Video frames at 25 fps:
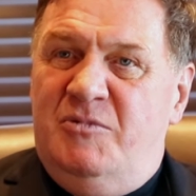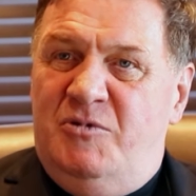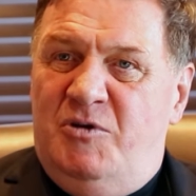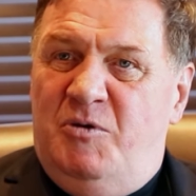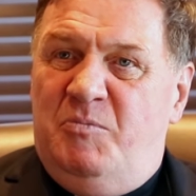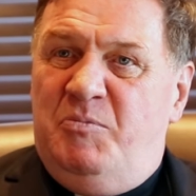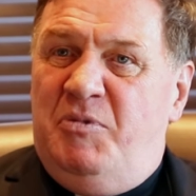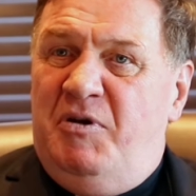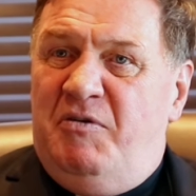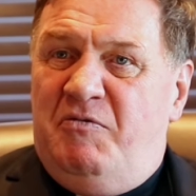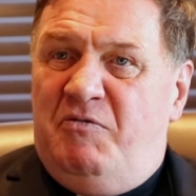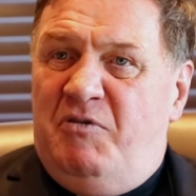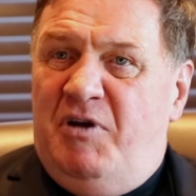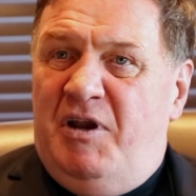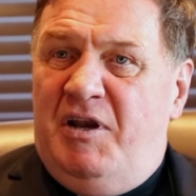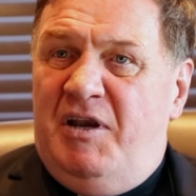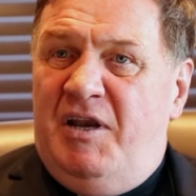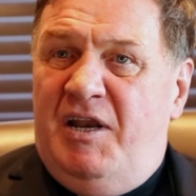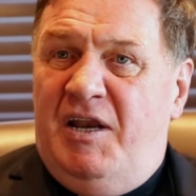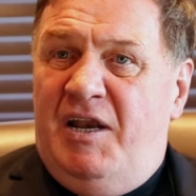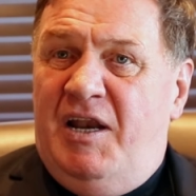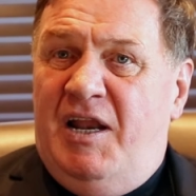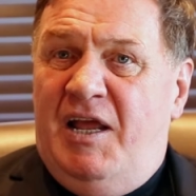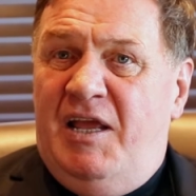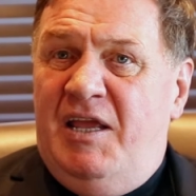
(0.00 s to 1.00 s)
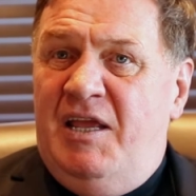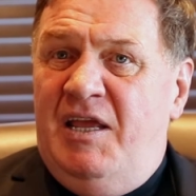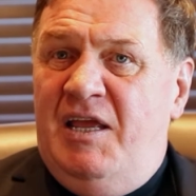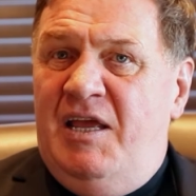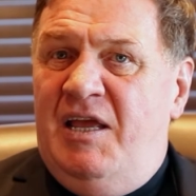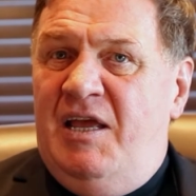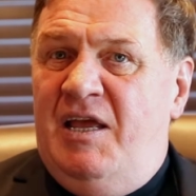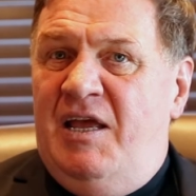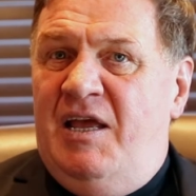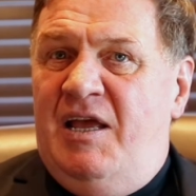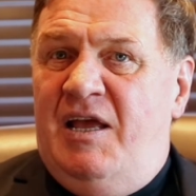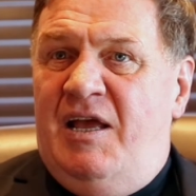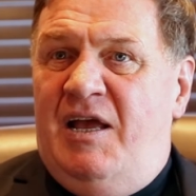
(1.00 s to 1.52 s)
Don't be afraid. And I,
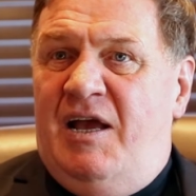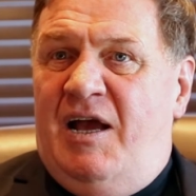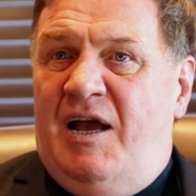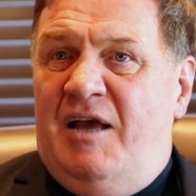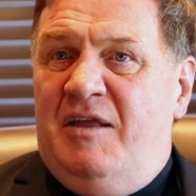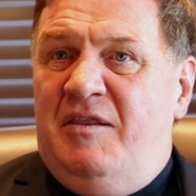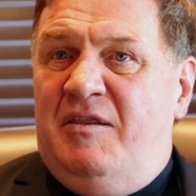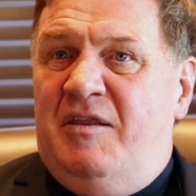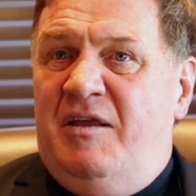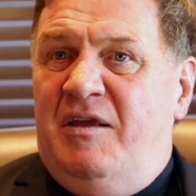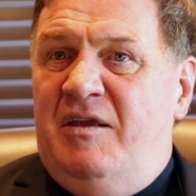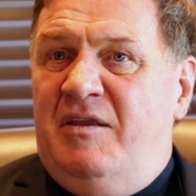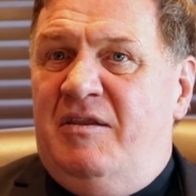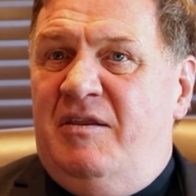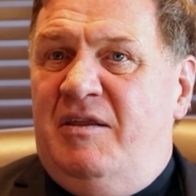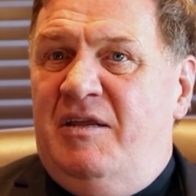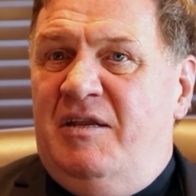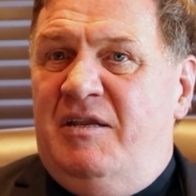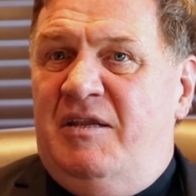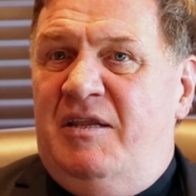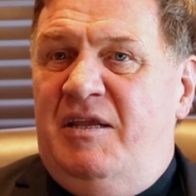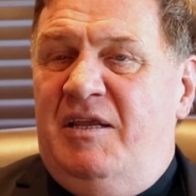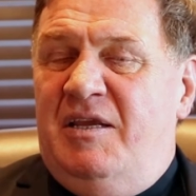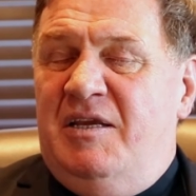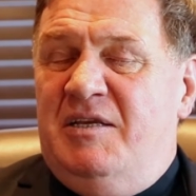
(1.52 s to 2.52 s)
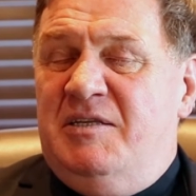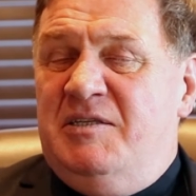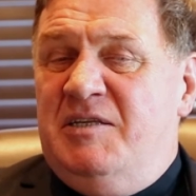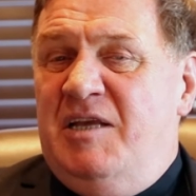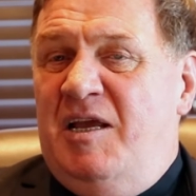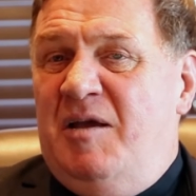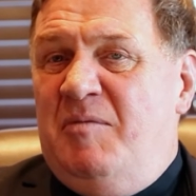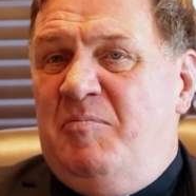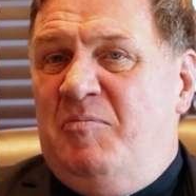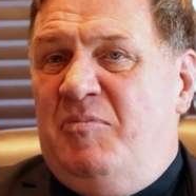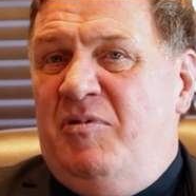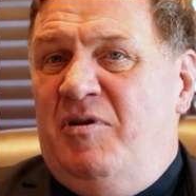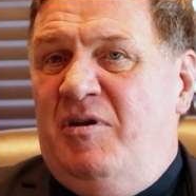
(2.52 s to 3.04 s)
I think that the
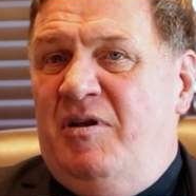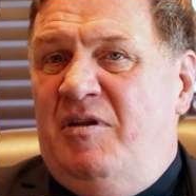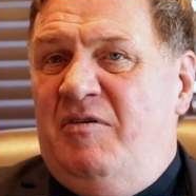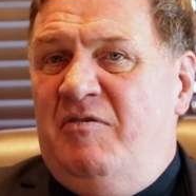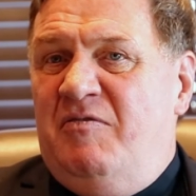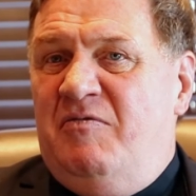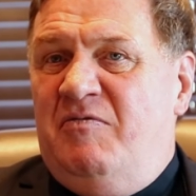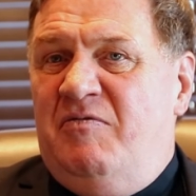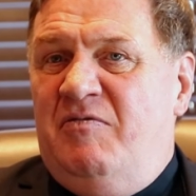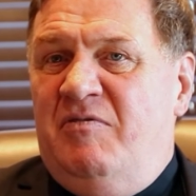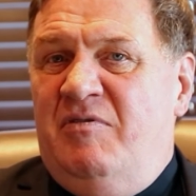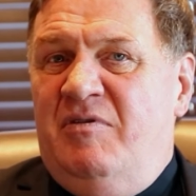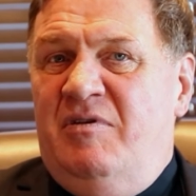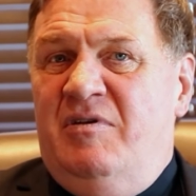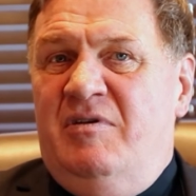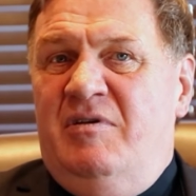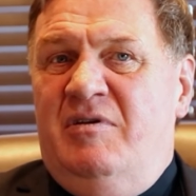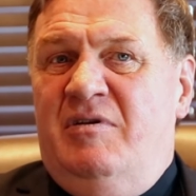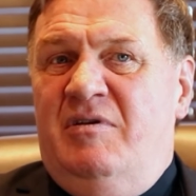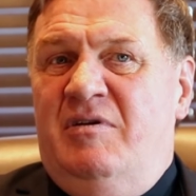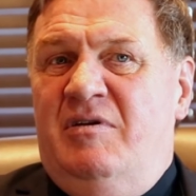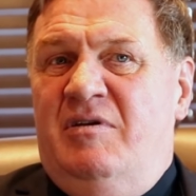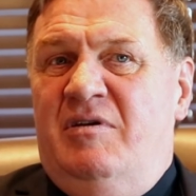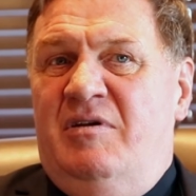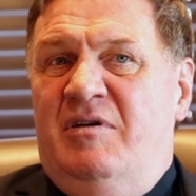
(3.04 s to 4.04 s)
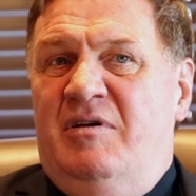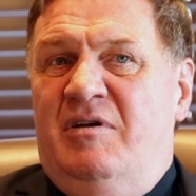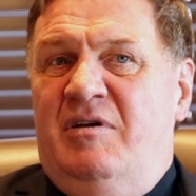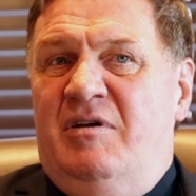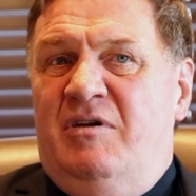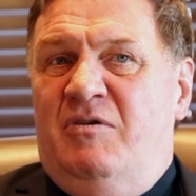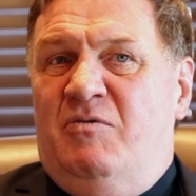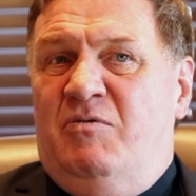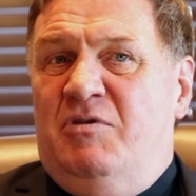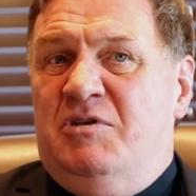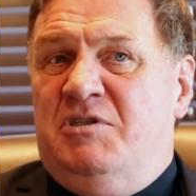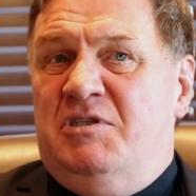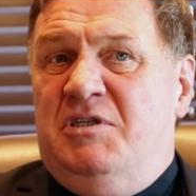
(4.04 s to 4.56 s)
example of
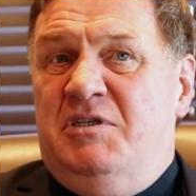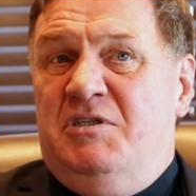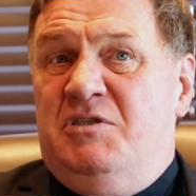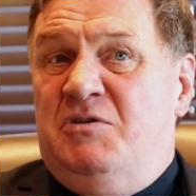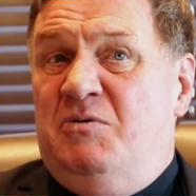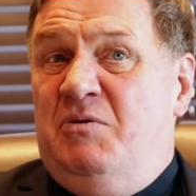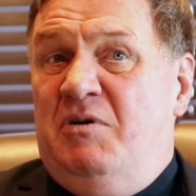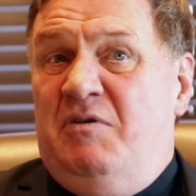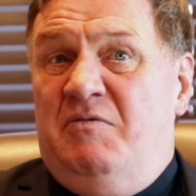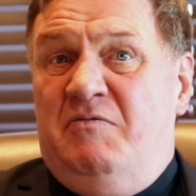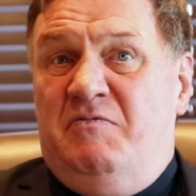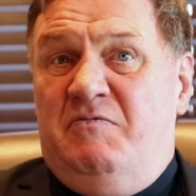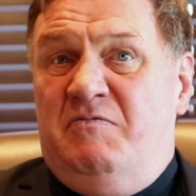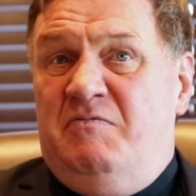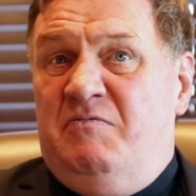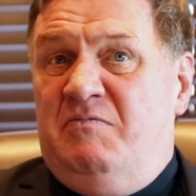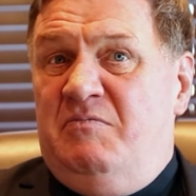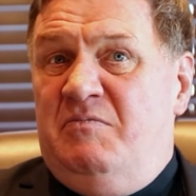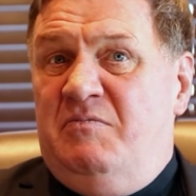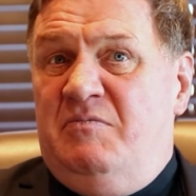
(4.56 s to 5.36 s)
Christians who have